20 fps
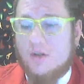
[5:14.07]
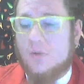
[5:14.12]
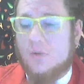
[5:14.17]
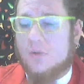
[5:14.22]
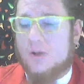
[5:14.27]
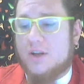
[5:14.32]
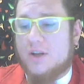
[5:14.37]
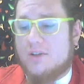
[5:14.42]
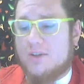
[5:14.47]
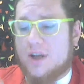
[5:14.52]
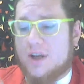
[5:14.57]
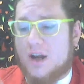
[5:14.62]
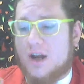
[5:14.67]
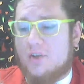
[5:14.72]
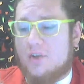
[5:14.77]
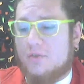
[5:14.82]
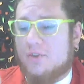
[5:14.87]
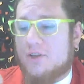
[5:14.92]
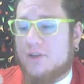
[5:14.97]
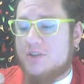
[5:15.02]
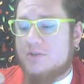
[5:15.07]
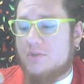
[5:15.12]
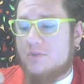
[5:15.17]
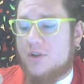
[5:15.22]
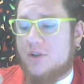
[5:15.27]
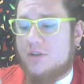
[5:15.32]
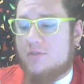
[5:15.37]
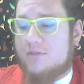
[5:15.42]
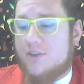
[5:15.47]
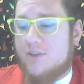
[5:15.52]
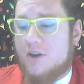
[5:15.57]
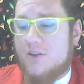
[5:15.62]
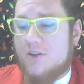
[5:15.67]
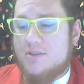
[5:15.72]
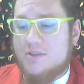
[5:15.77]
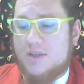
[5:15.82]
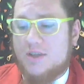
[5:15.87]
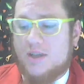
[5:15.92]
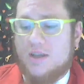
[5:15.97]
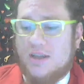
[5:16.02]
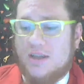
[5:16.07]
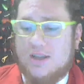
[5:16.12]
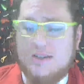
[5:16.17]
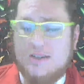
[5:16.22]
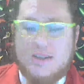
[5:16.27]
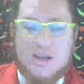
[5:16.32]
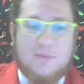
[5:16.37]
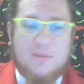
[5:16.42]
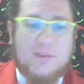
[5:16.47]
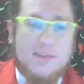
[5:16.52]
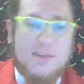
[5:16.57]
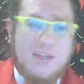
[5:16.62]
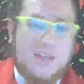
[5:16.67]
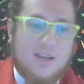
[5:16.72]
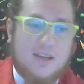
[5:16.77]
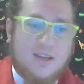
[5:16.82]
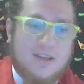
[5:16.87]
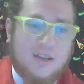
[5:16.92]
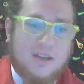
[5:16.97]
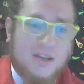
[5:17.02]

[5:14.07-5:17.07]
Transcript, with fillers: We're gonna start off with this one first. It's gonna be the